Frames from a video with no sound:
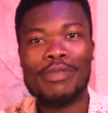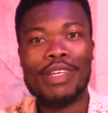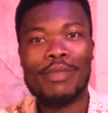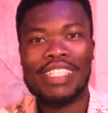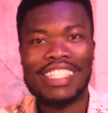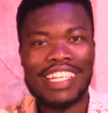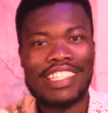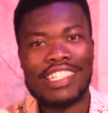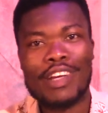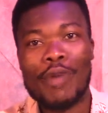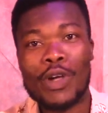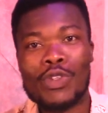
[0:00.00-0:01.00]
We are meeting us in a
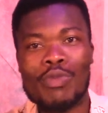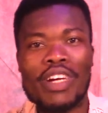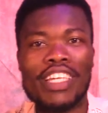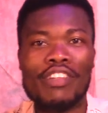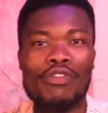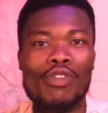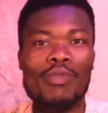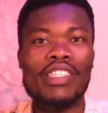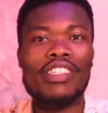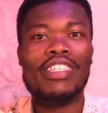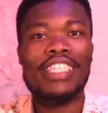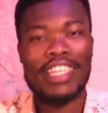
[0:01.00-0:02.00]
back to back
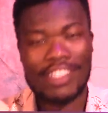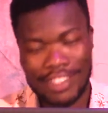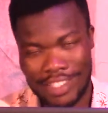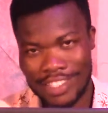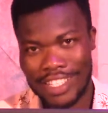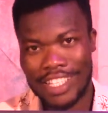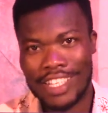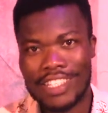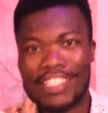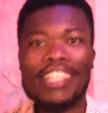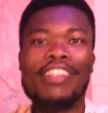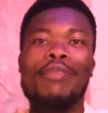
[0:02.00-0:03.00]
information. Yes,
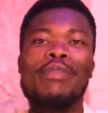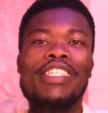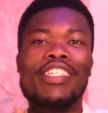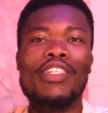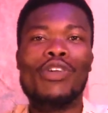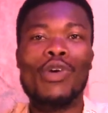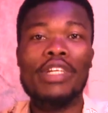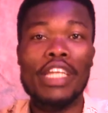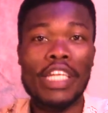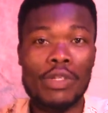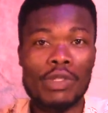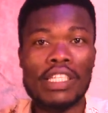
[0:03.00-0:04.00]
Shatta, Michy on the
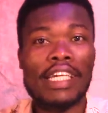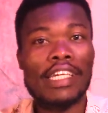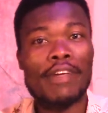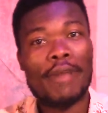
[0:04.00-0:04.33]
news again.